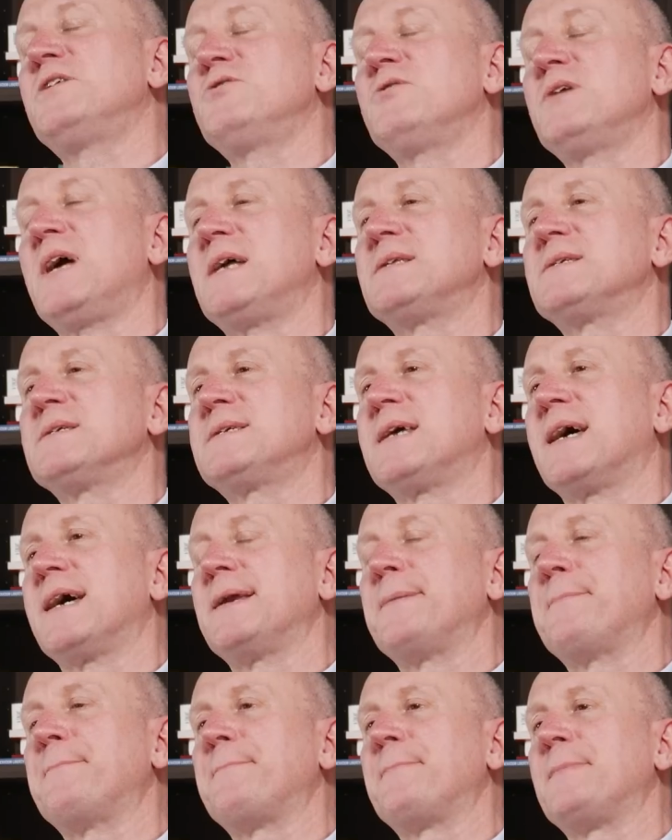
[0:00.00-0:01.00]
did you
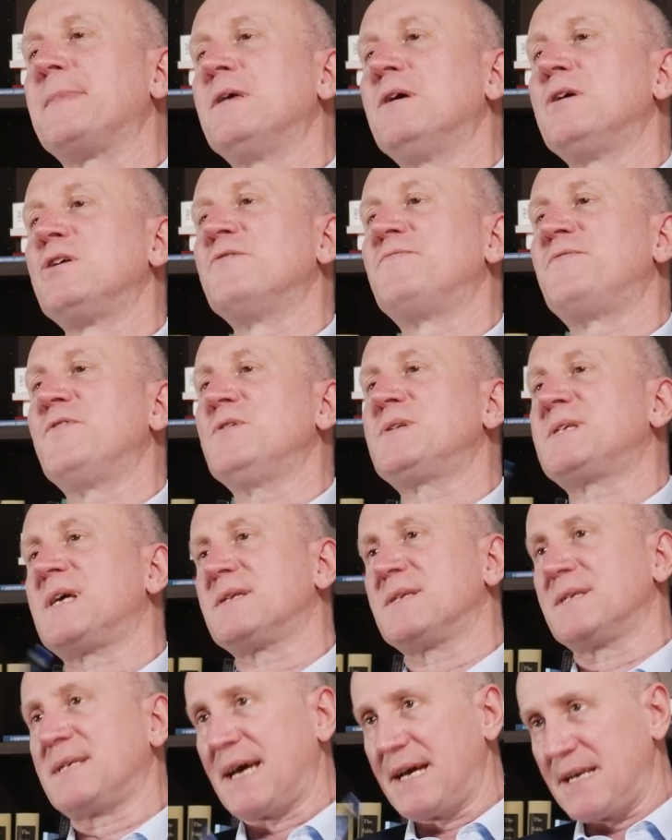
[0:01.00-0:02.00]
hesitate? You first
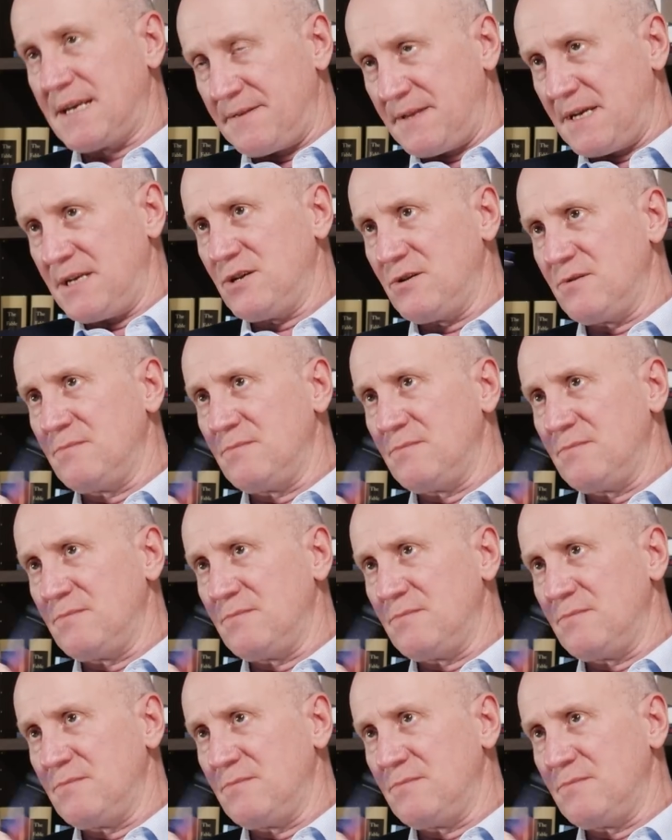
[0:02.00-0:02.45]
hesitated and then